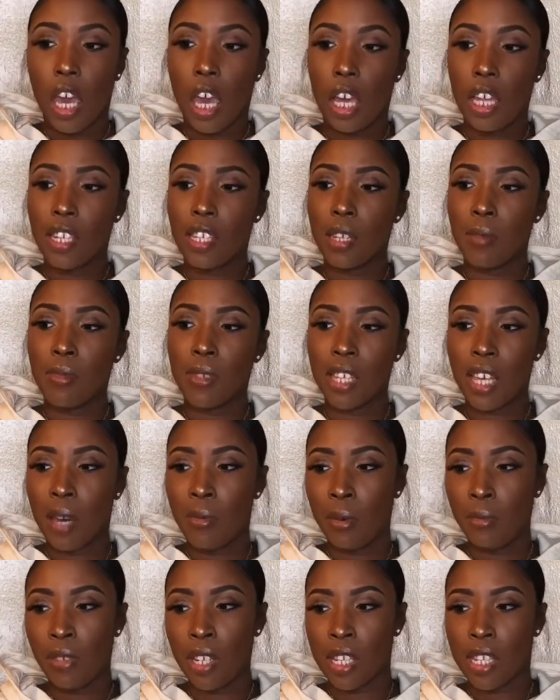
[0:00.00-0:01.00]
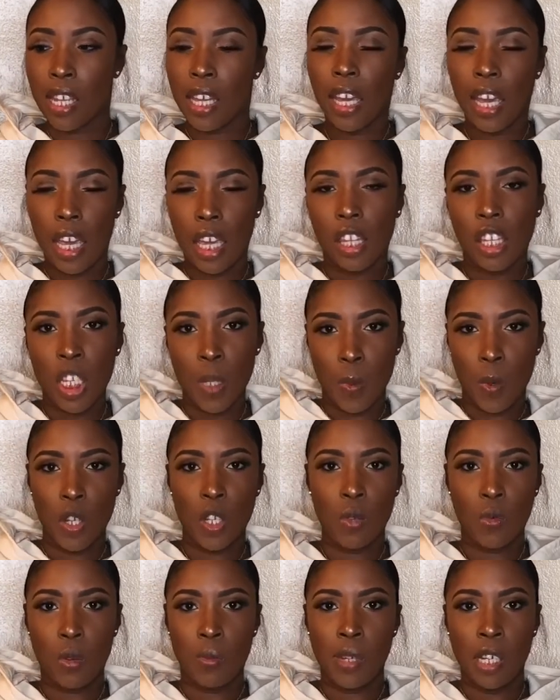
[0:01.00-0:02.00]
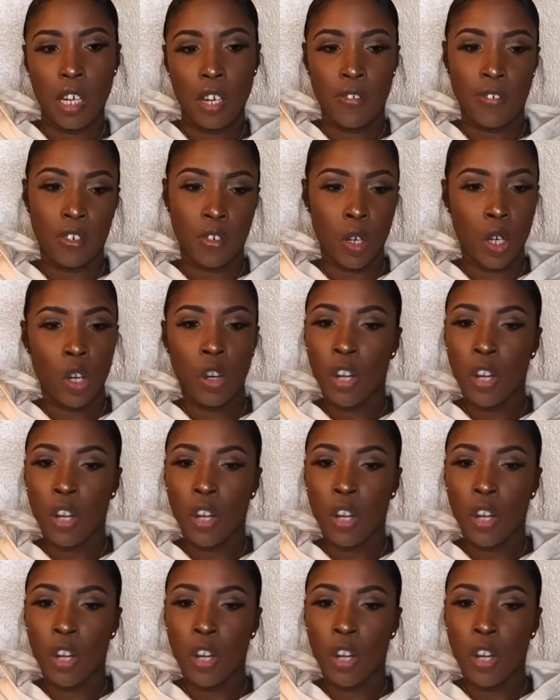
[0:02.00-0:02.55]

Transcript: And sometimes I'm just like, hey, this person would be good for it.